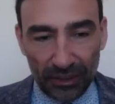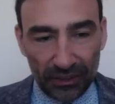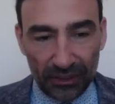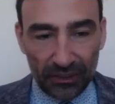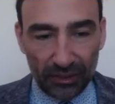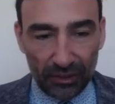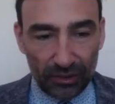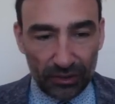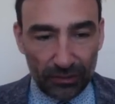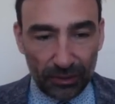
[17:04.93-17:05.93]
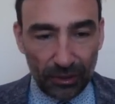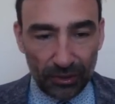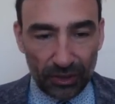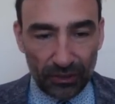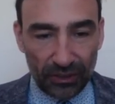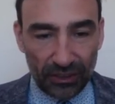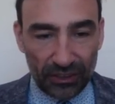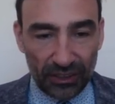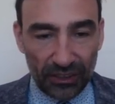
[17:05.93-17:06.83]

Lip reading: not because they are necessary.